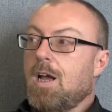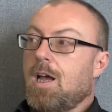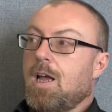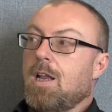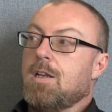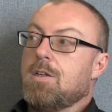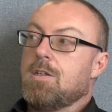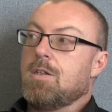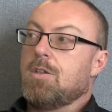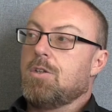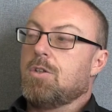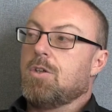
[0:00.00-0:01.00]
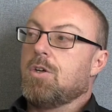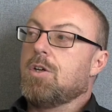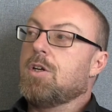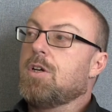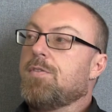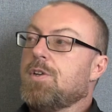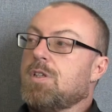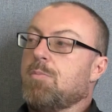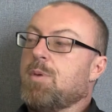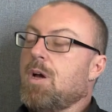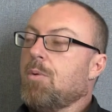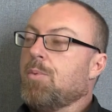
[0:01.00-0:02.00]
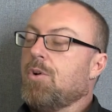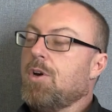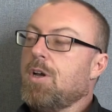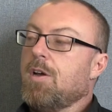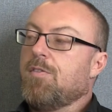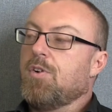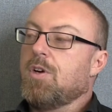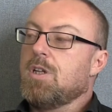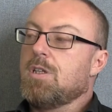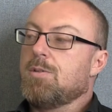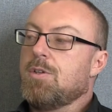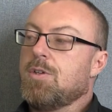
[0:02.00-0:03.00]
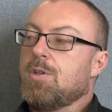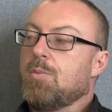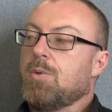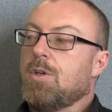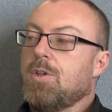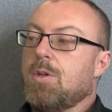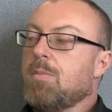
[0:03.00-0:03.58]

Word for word: And you're nervous about putting a foot into another world